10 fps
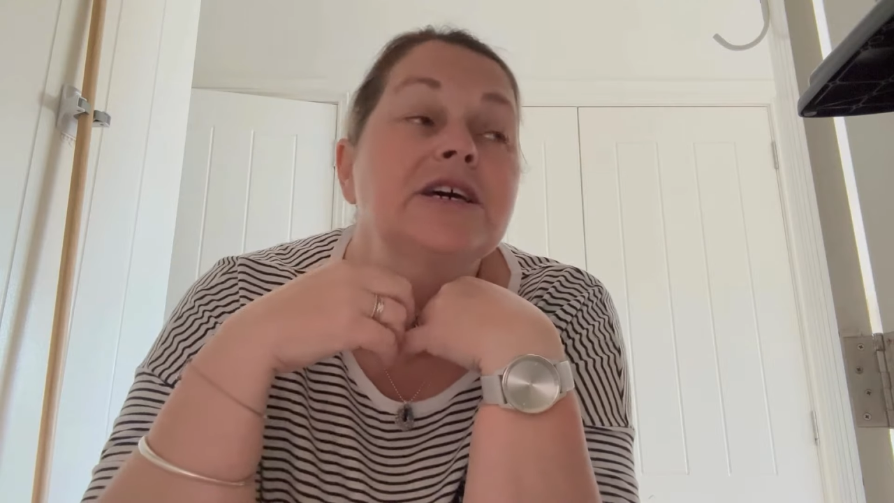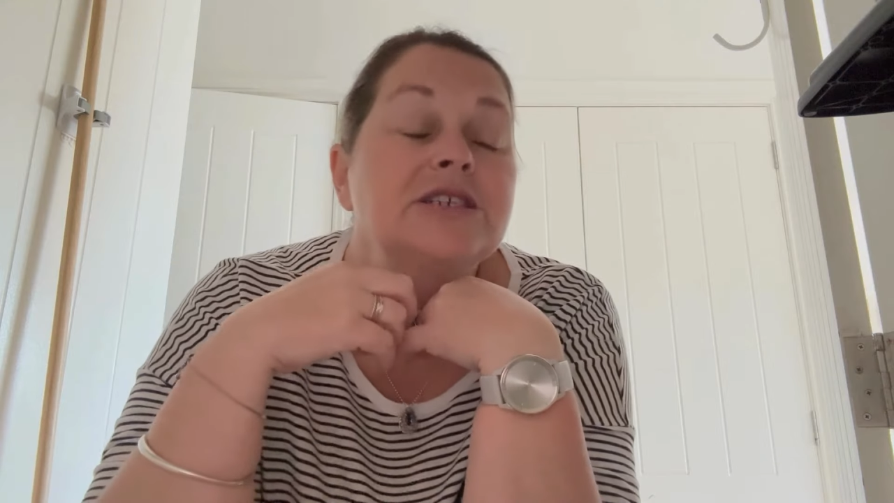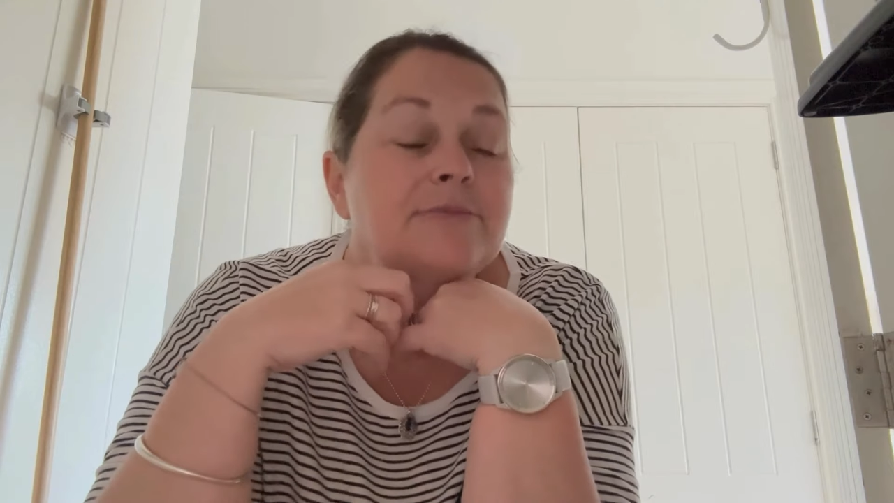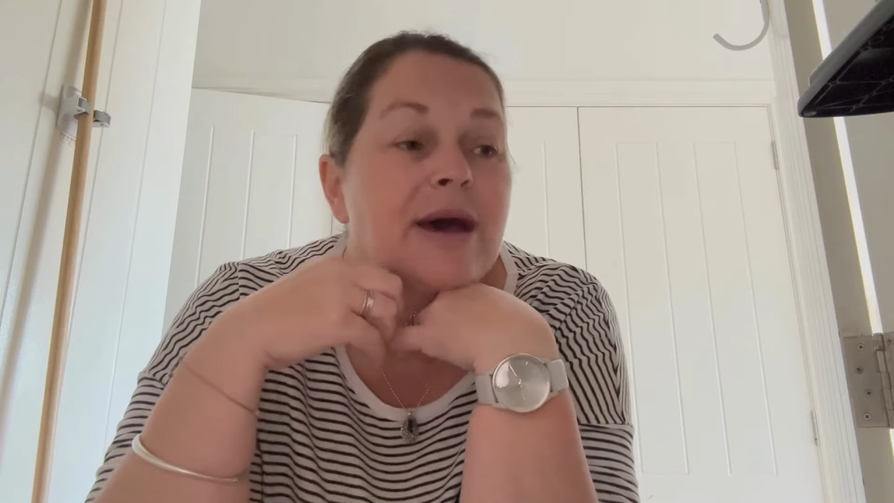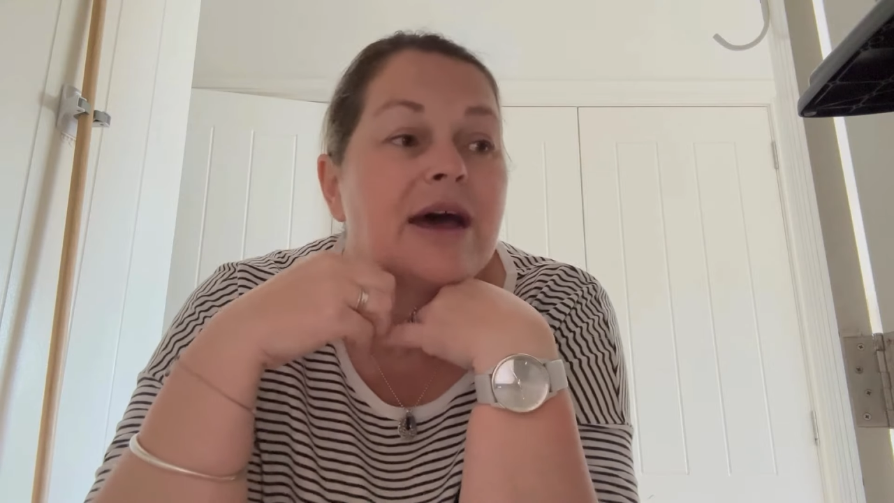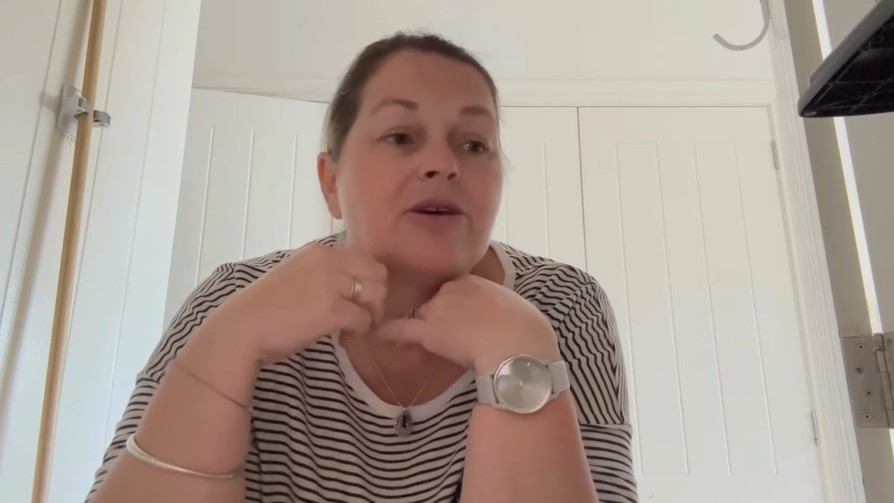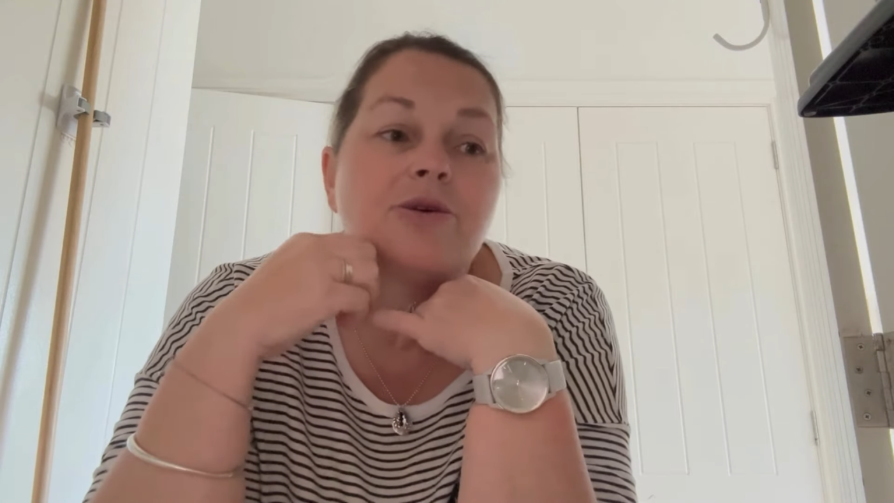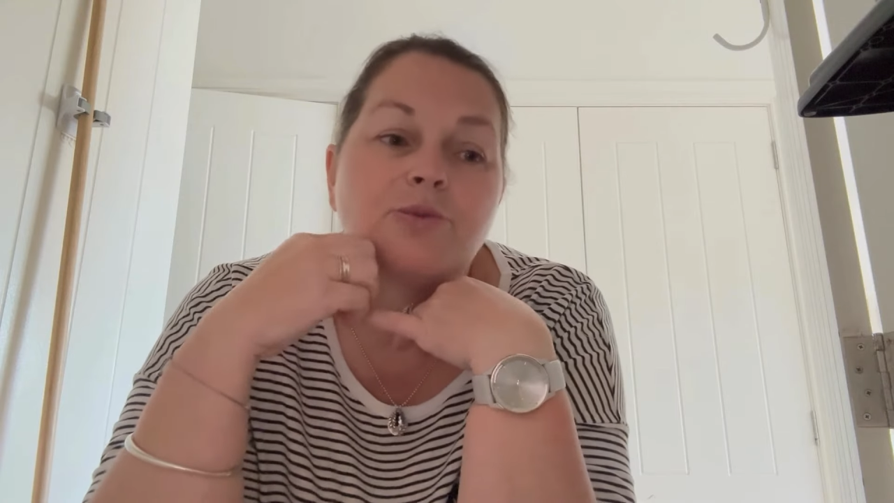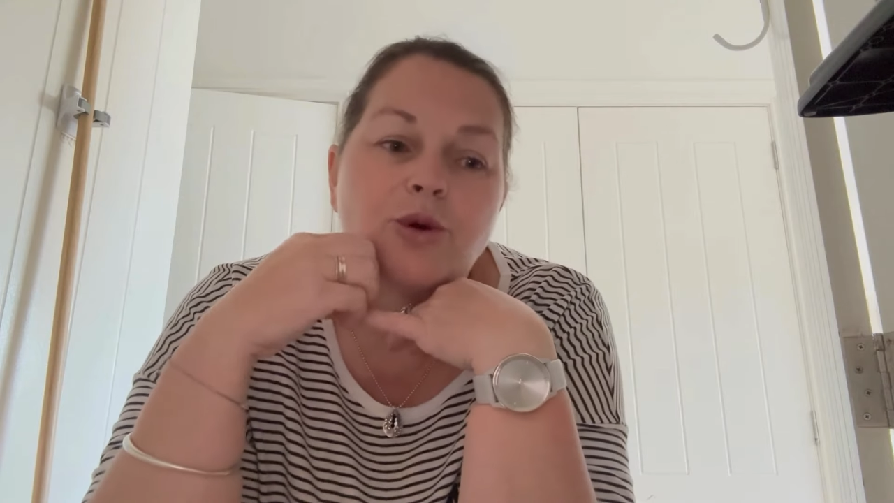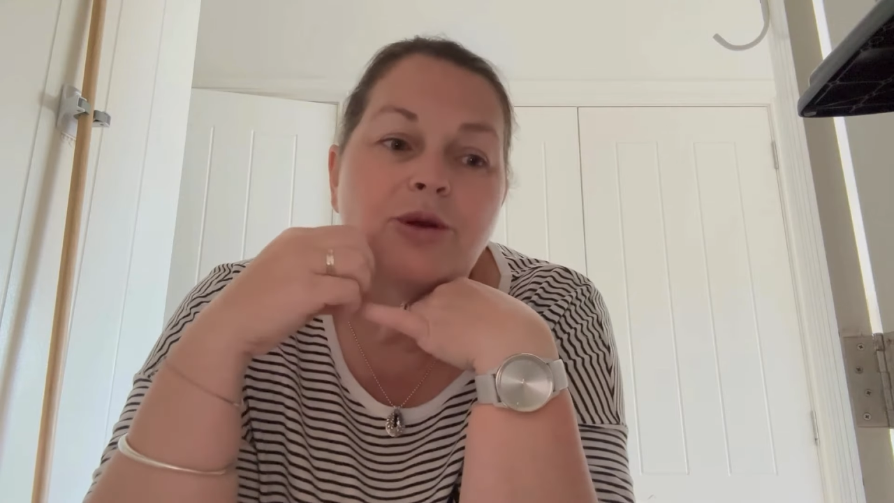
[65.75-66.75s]
tomato
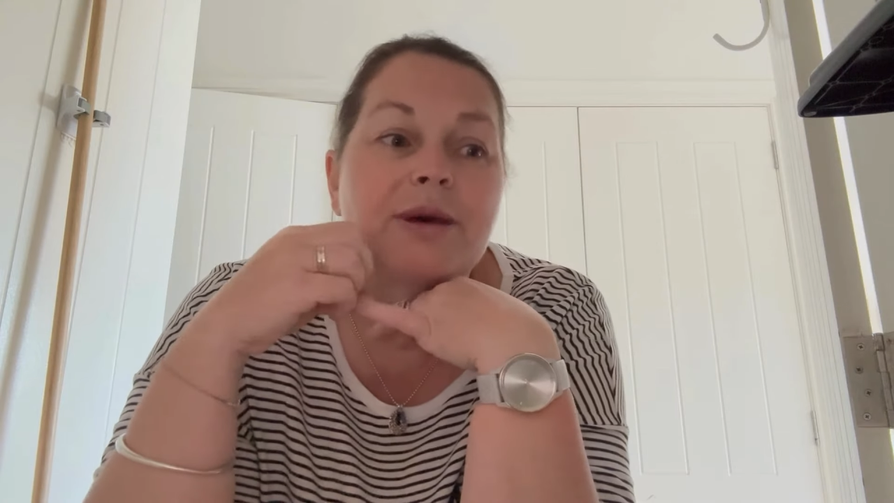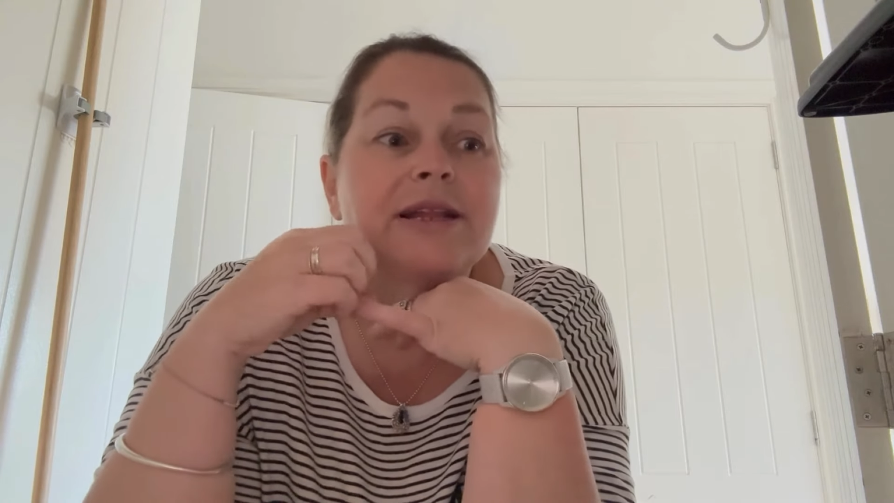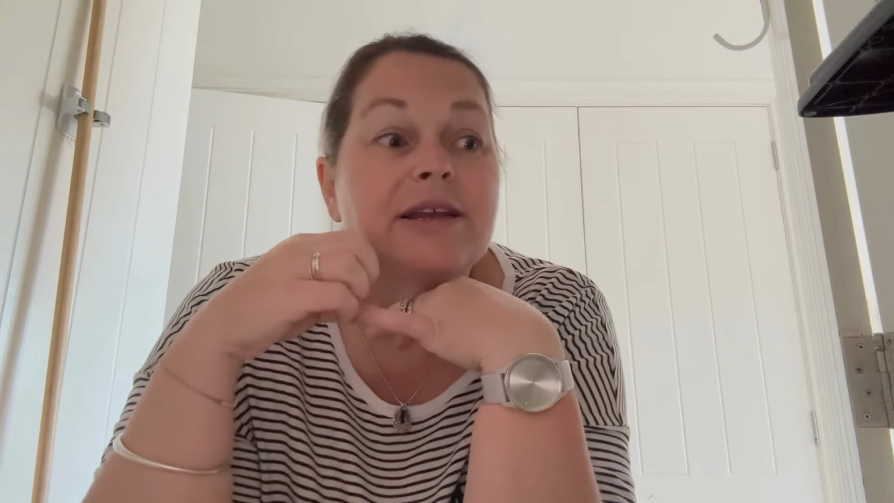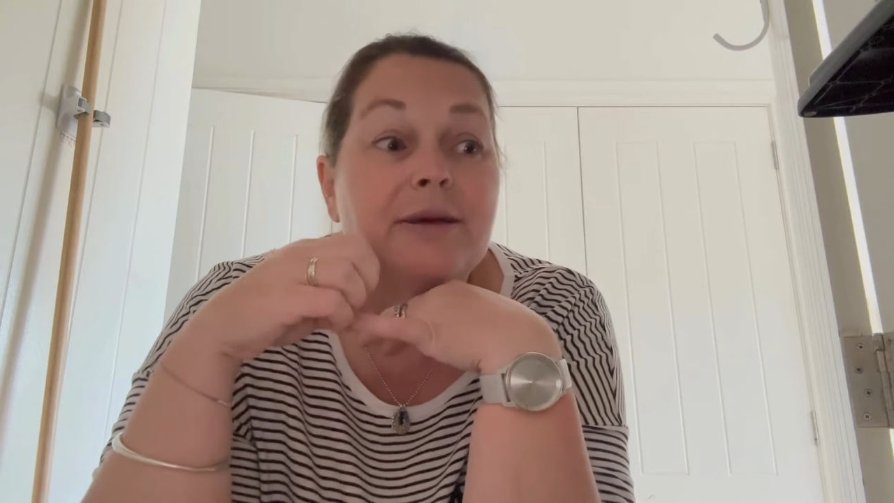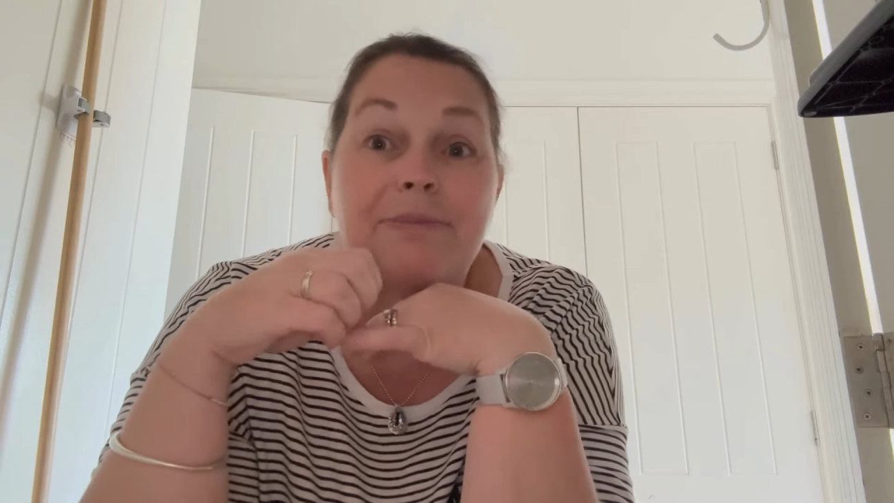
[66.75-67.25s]
and watermelon and